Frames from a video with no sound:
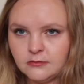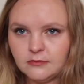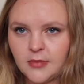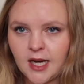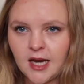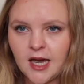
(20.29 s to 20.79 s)

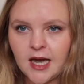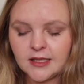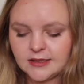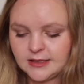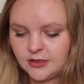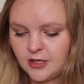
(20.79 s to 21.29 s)
My
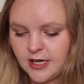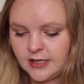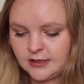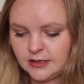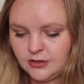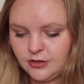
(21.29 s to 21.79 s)
cat's
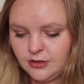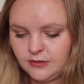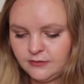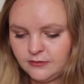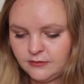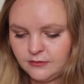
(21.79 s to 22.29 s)
trying to
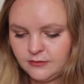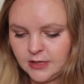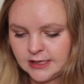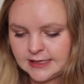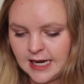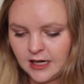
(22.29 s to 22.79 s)

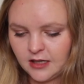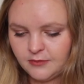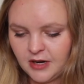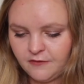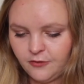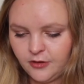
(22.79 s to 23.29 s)
attack
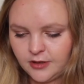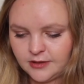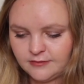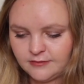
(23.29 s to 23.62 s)
my foot.